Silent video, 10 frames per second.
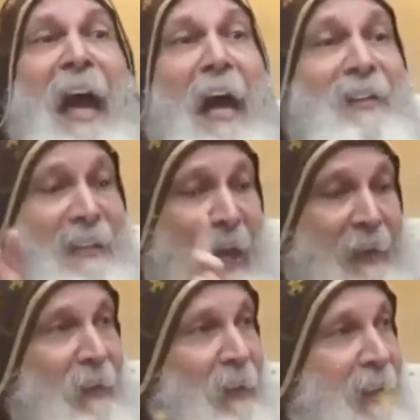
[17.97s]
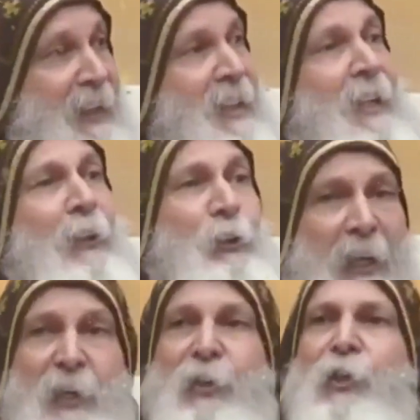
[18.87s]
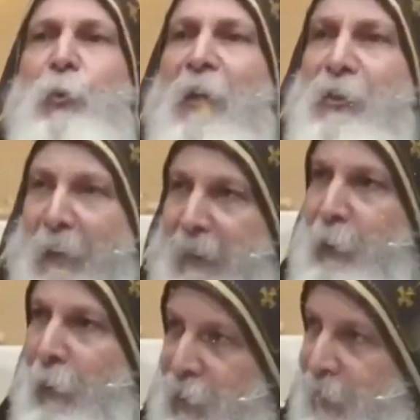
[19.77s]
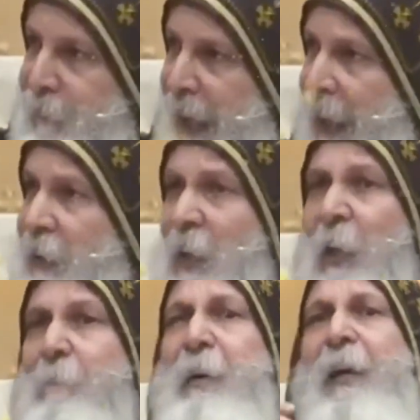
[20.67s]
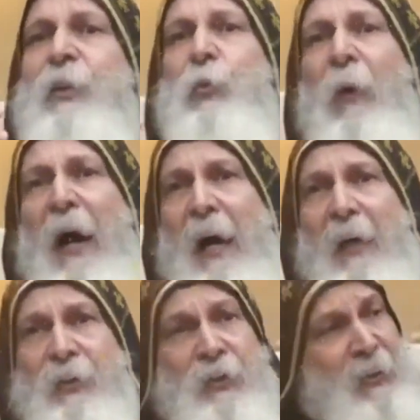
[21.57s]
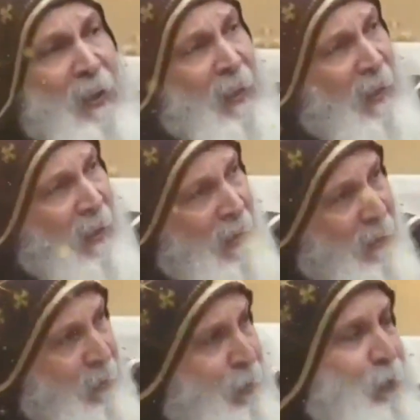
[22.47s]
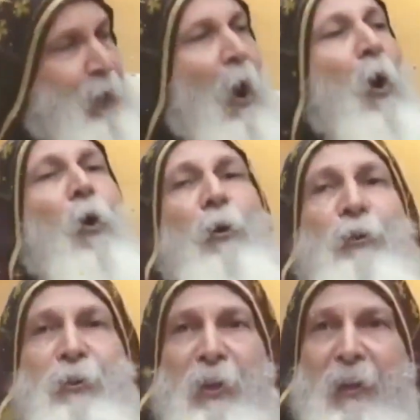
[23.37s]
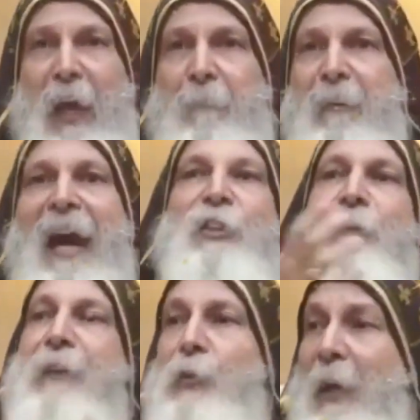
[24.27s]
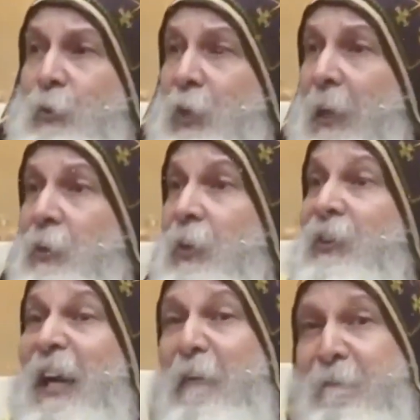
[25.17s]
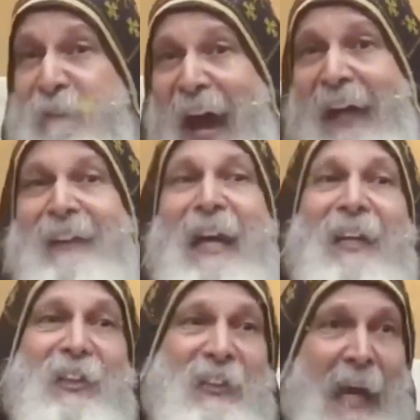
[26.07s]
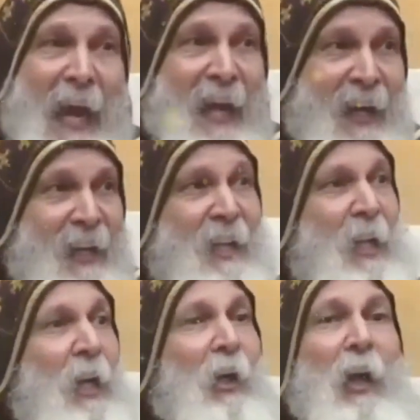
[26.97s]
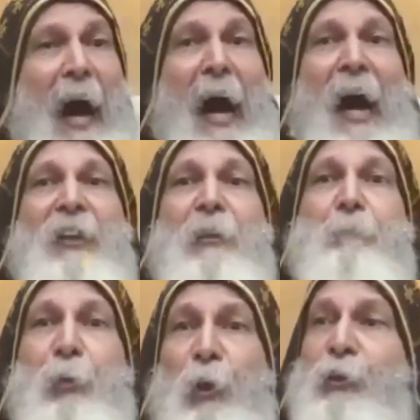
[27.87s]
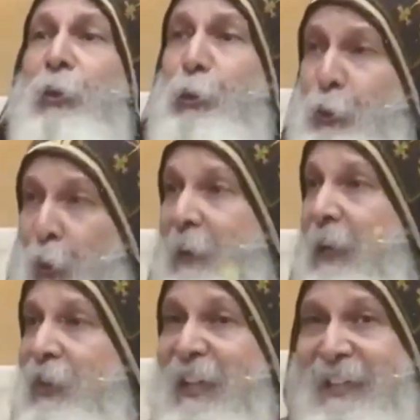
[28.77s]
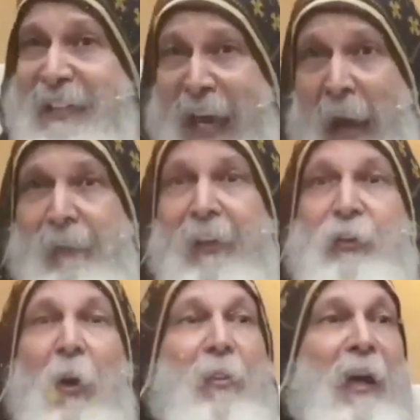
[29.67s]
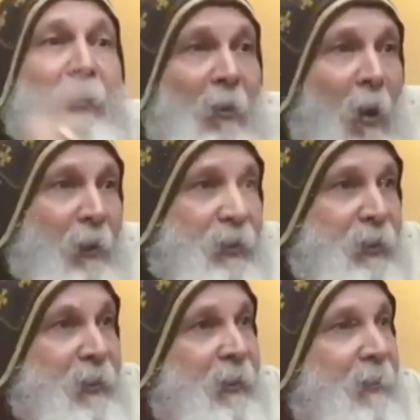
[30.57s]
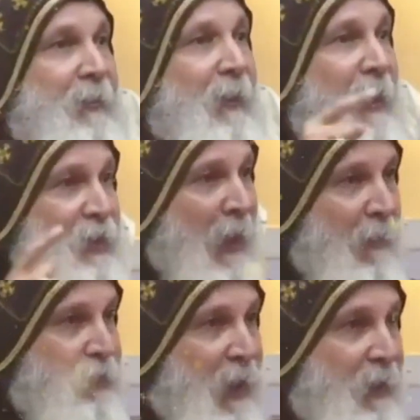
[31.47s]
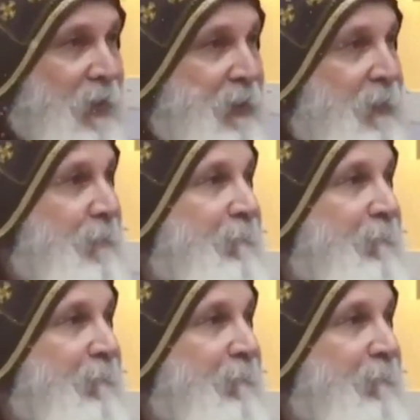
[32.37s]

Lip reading: And secondly, Jesus was never crucified, but it was shown to them as if it was Jesus. In fact, they say God put Judas Iscariot on the cross instead of Jesus.